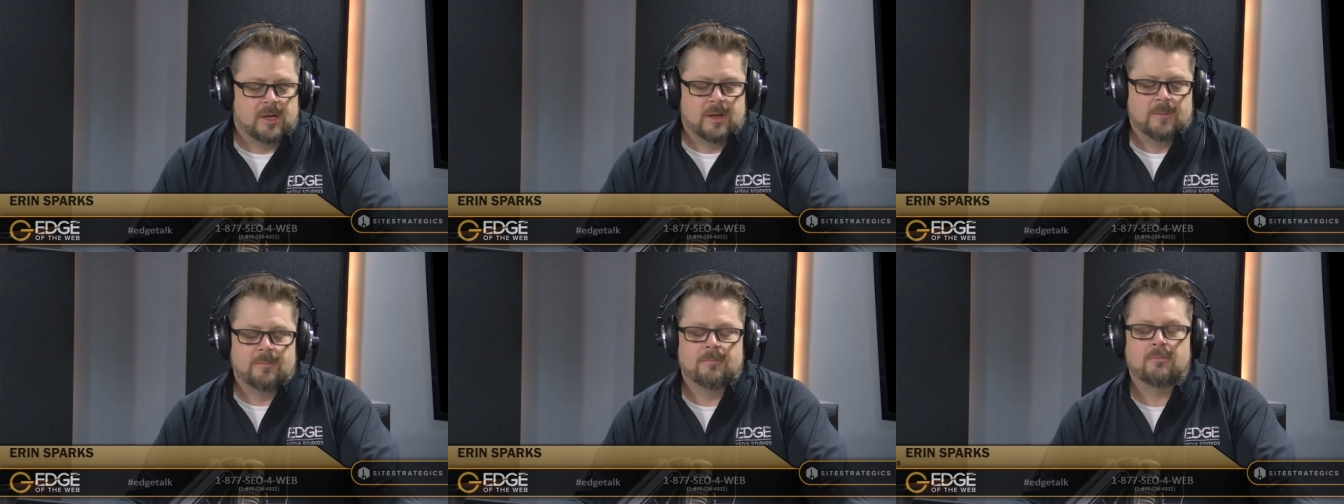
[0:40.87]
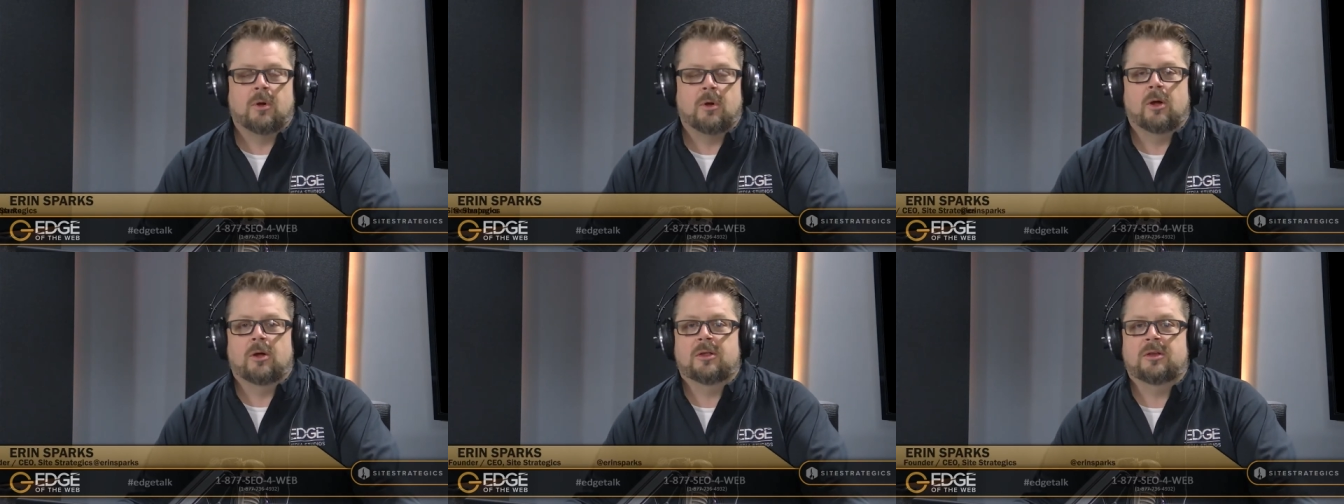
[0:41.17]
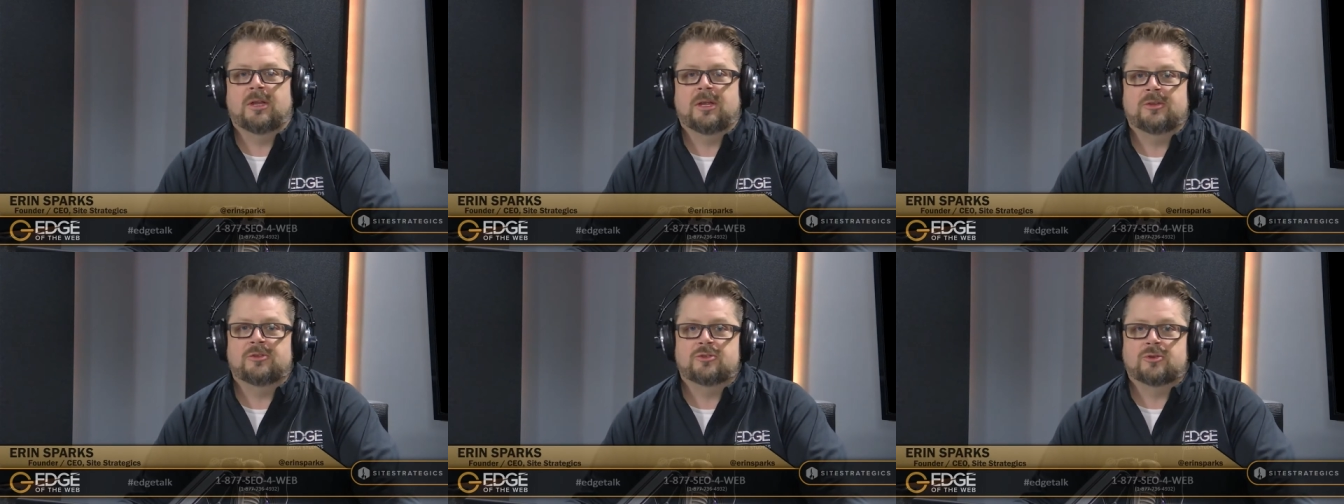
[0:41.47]

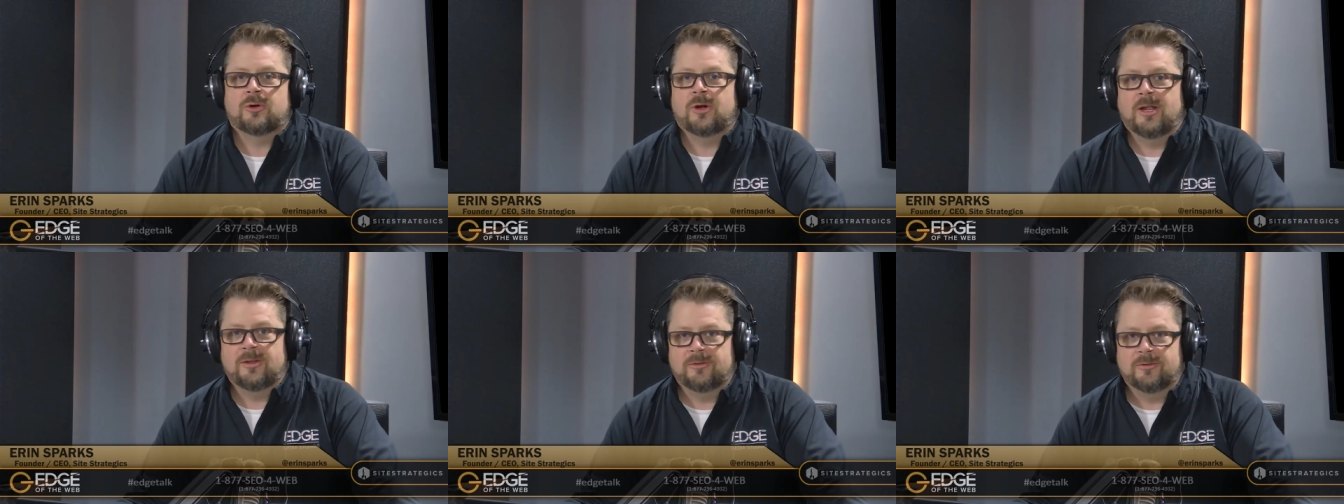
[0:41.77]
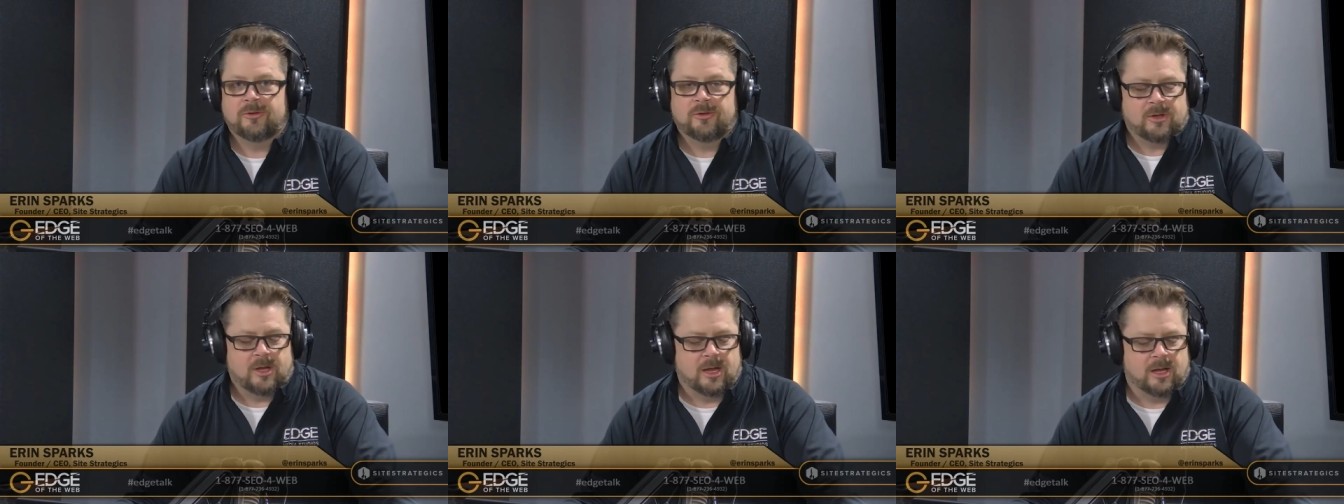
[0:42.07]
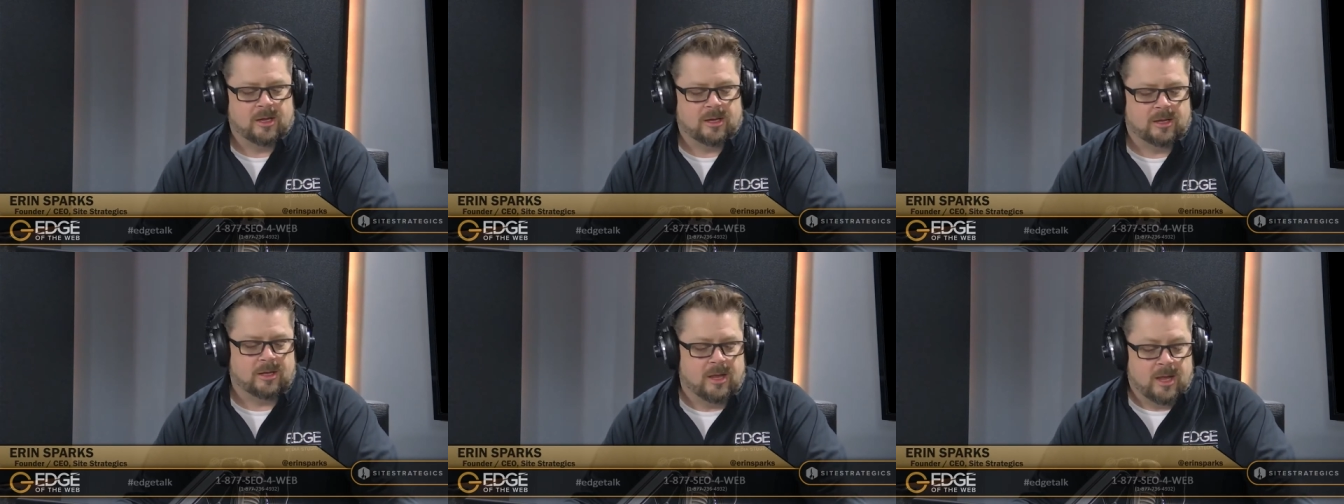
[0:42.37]
marketing trends
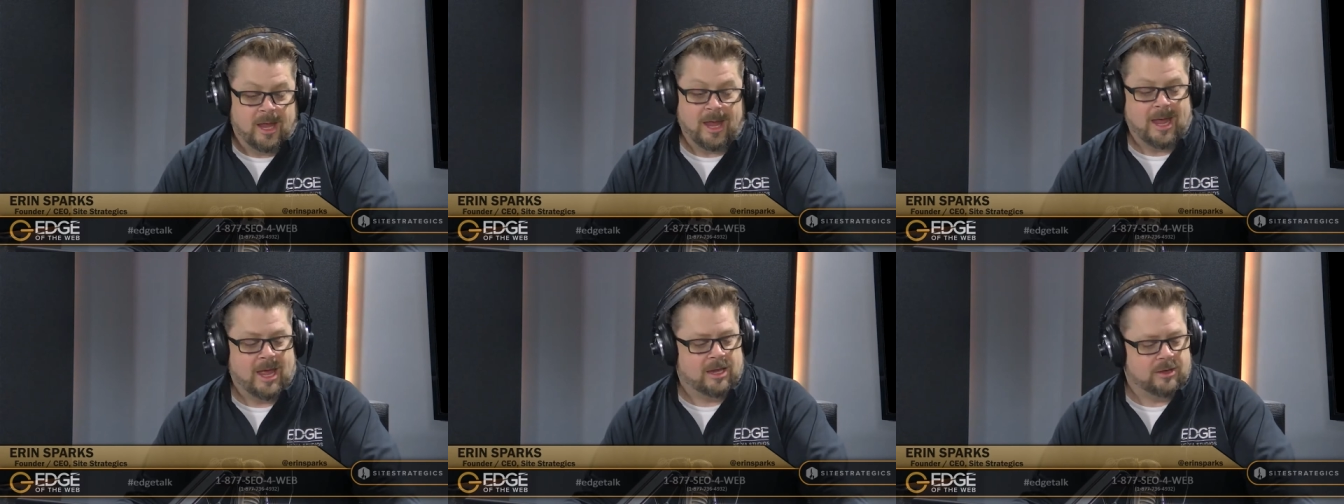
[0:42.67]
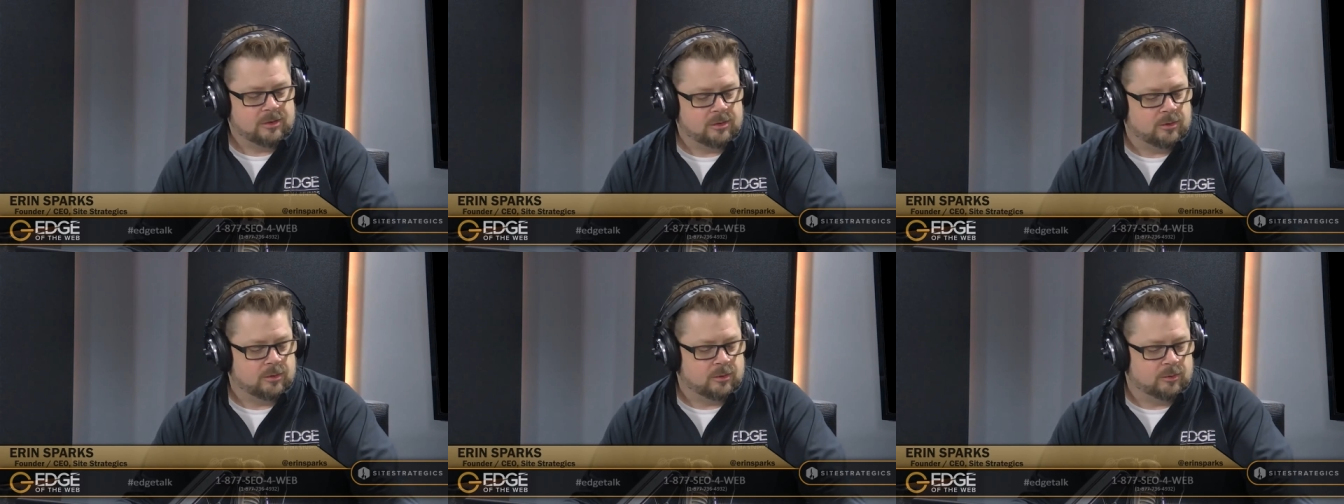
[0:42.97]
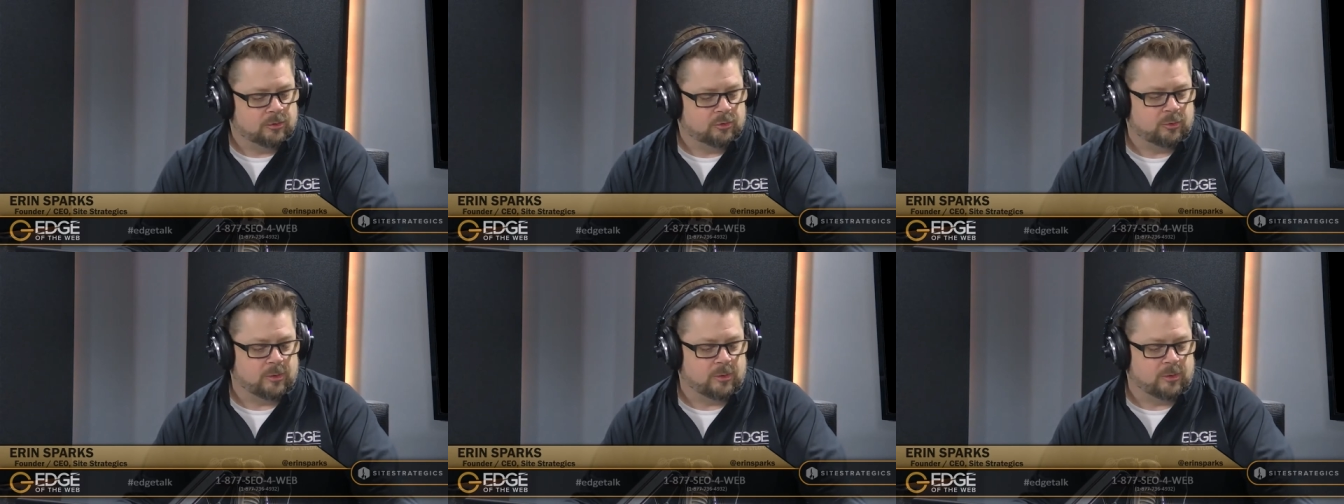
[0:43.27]
uh, and news.